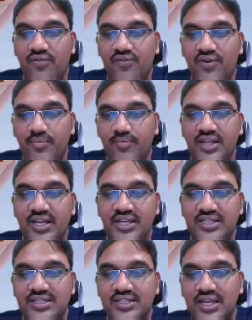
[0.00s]
From
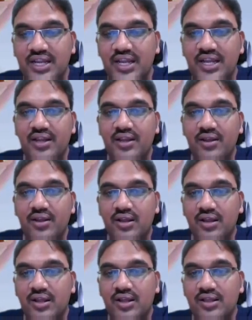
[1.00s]
these three,
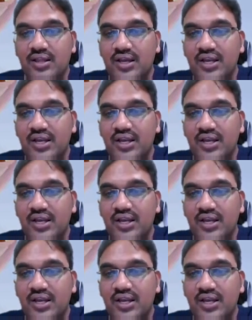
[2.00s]
the